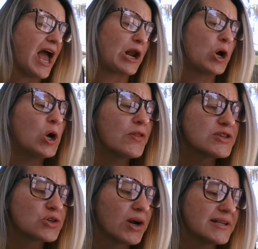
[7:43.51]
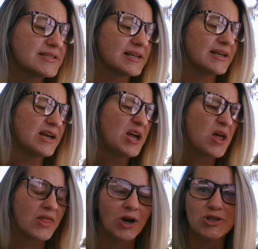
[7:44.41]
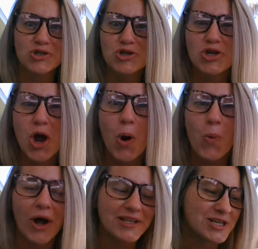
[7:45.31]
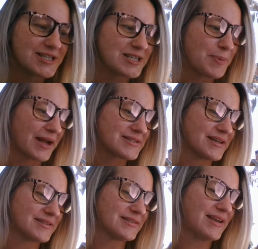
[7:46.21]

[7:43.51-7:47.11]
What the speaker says: "In all this great city, there is no one to suspect us."